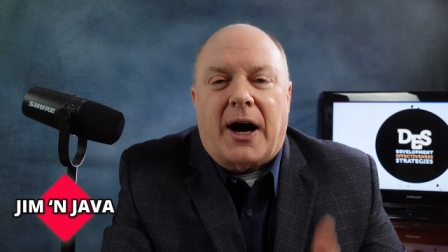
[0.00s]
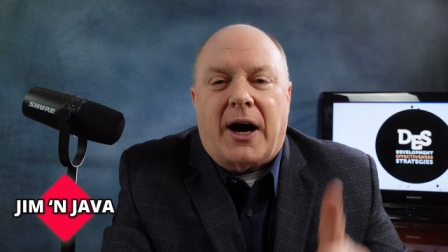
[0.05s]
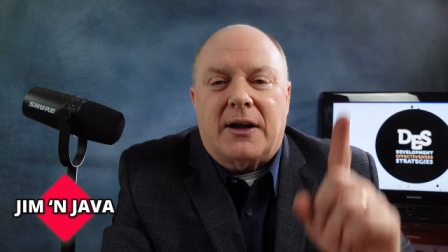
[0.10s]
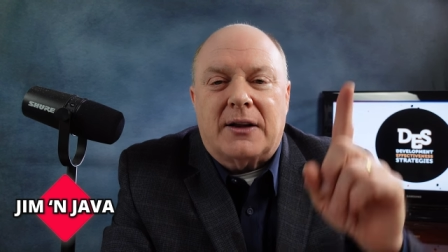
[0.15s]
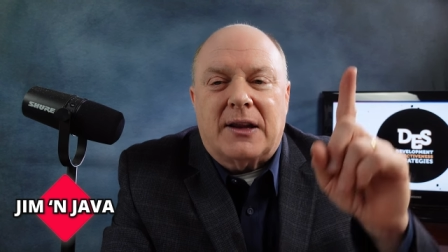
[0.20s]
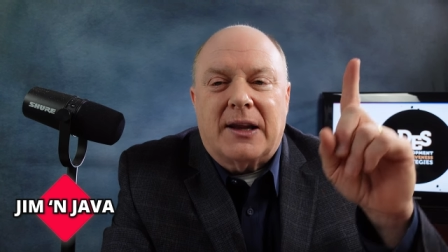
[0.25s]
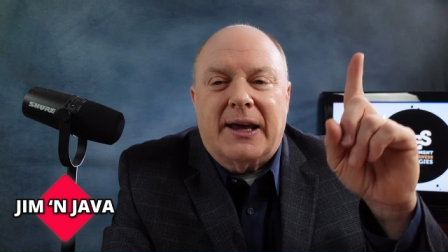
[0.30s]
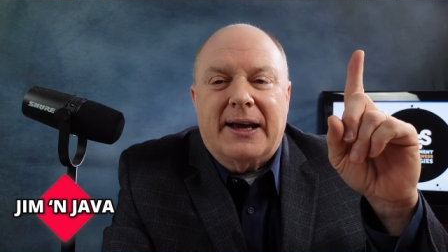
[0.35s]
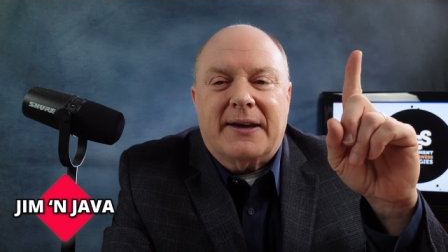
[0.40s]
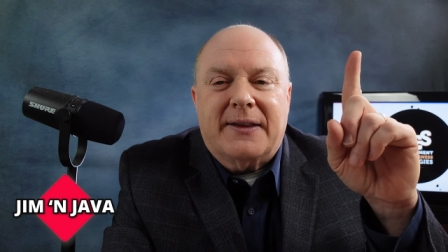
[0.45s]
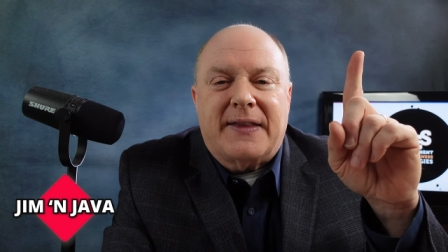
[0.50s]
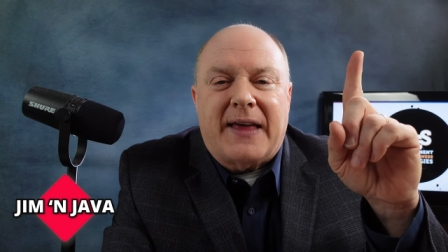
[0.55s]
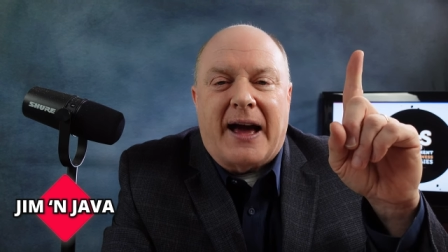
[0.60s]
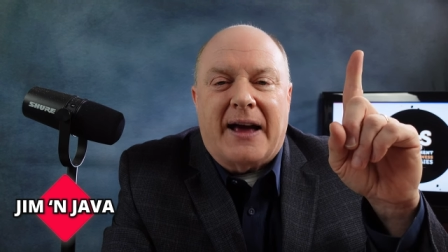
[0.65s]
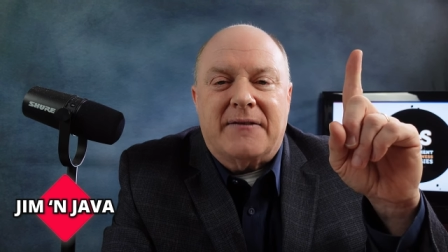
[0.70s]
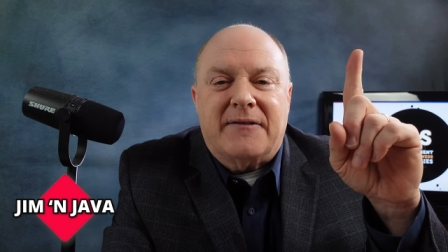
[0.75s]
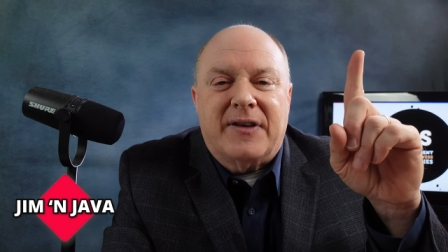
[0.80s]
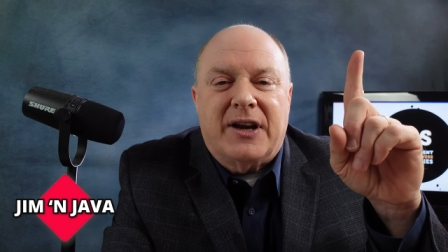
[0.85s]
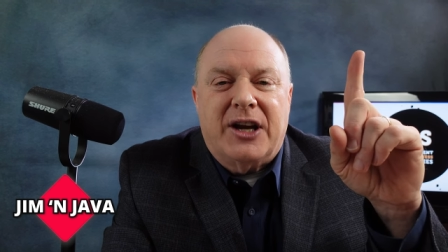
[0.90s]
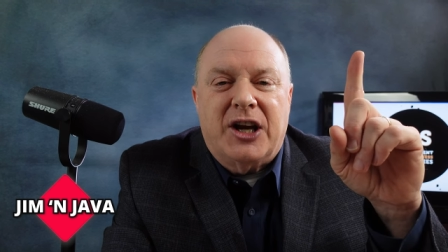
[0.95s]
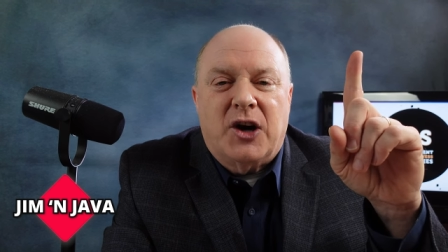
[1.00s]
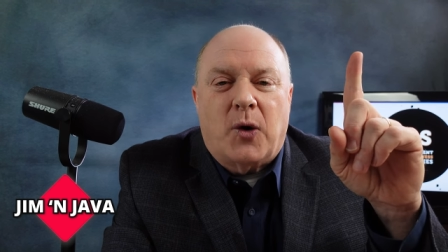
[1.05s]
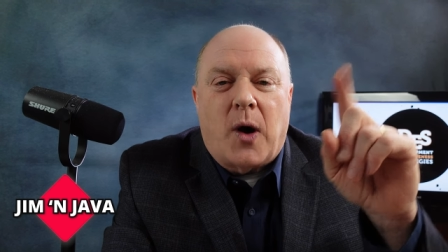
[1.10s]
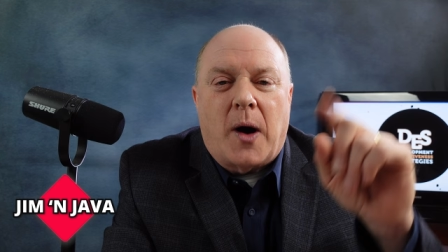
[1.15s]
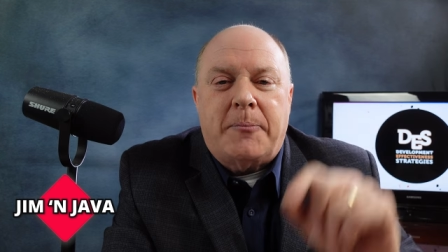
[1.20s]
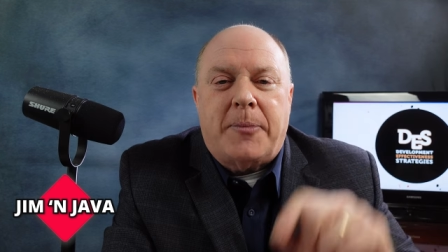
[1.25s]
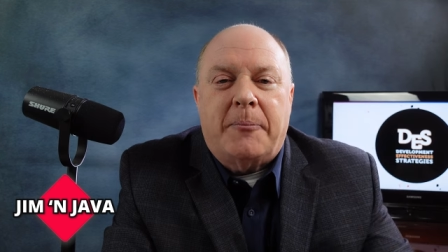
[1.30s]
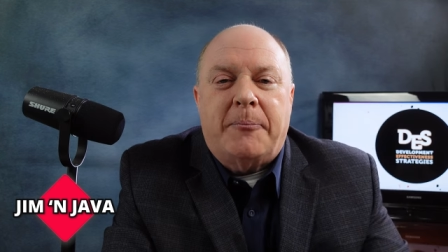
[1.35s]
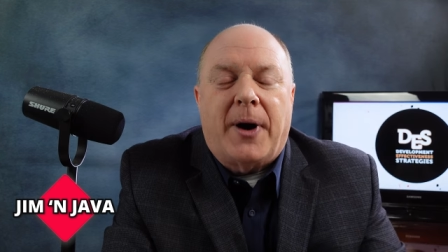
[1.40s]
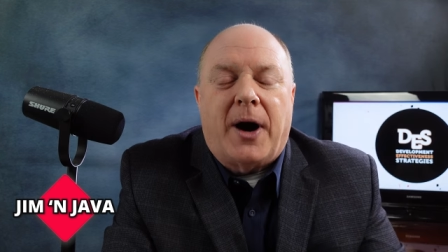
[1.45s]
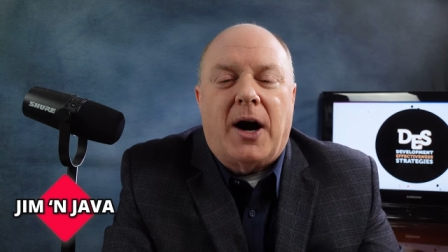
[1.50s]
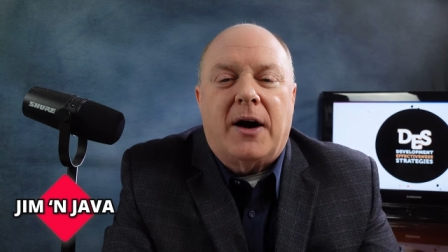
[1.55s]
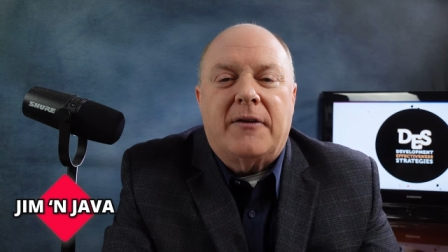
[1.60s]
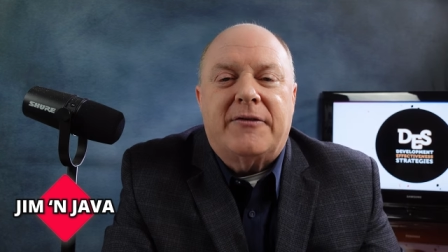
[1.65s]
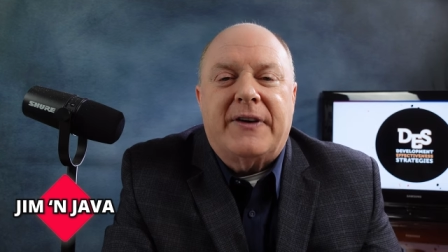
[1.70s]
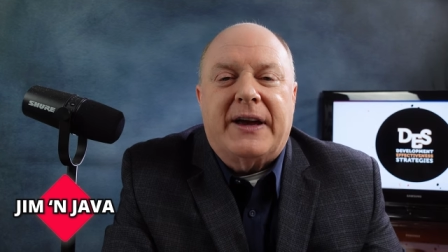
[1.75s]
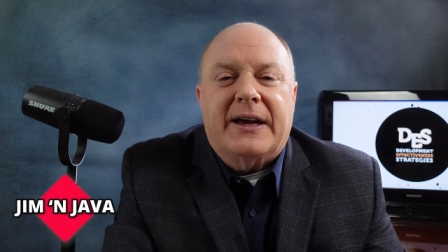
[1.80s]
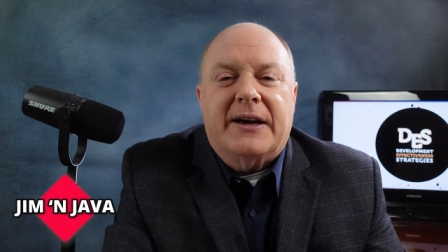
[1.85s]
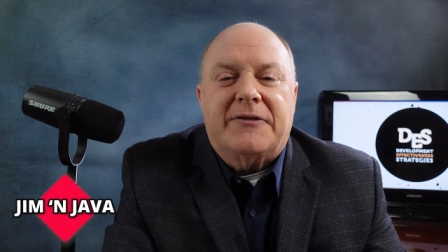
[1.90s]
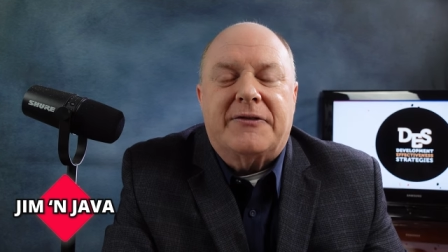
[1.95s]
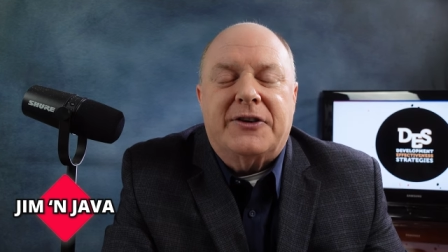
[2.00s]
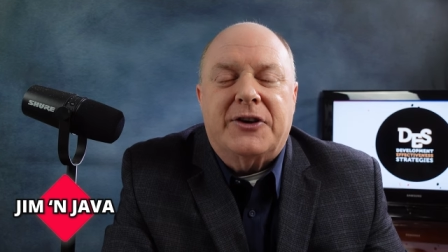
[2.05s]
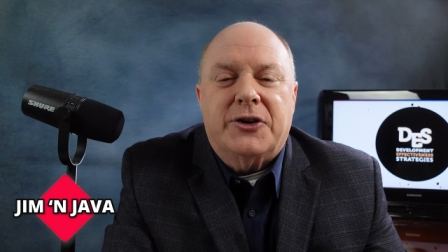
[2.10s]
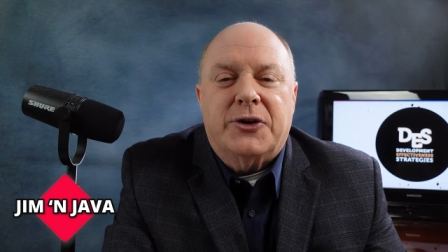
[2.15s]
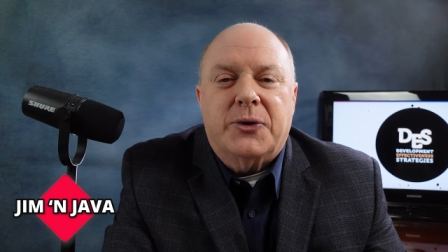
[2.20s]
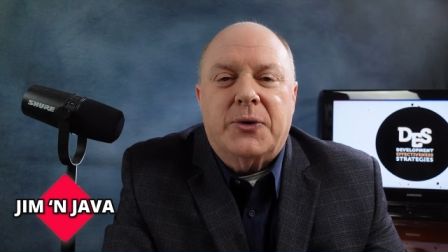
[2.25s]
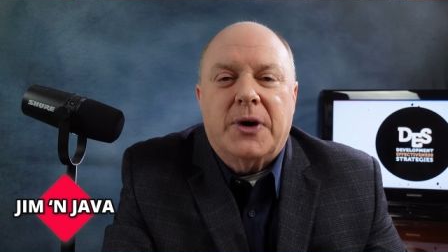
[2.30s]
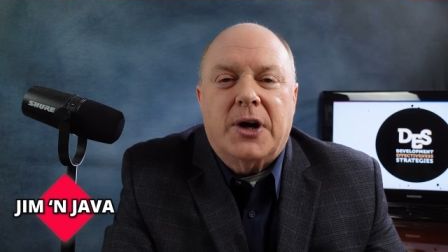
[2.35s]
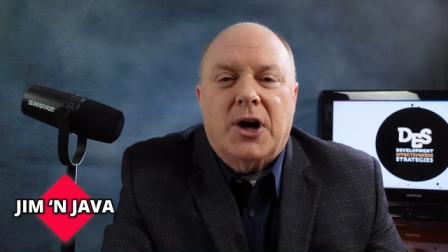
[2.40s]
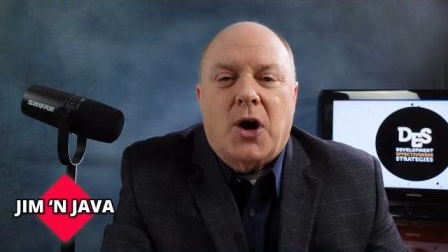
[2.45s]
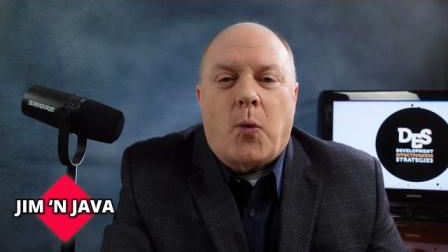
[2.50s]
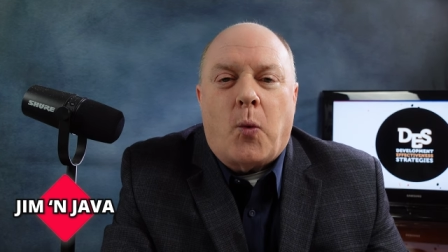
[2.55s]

I'll link that video up above if you